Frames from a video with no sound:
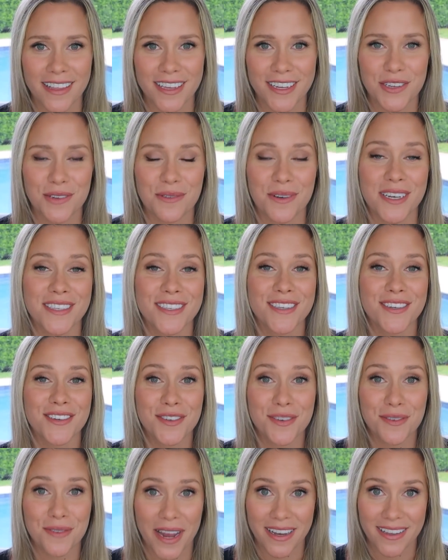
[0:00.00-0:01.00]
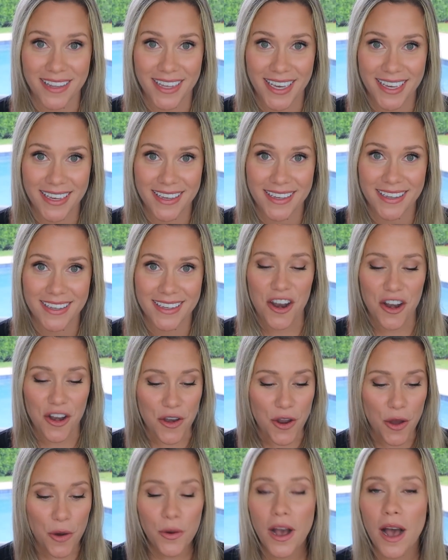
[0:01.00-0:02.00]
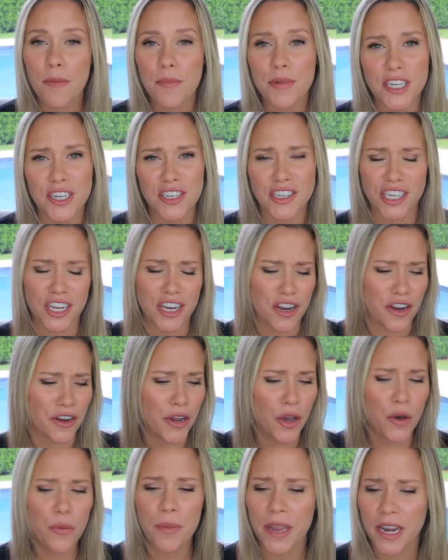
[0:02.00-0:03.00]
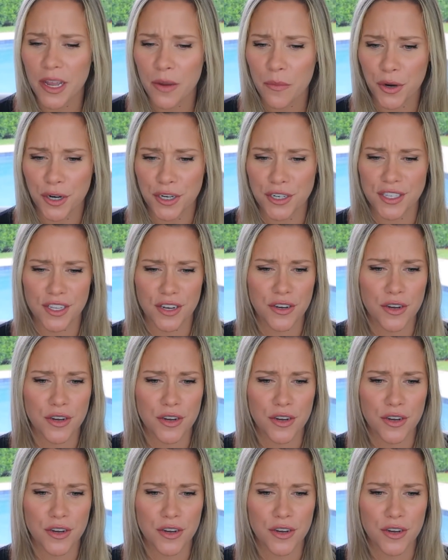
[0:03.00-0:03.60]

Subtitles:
it to us directly. No competition, no bidding wars,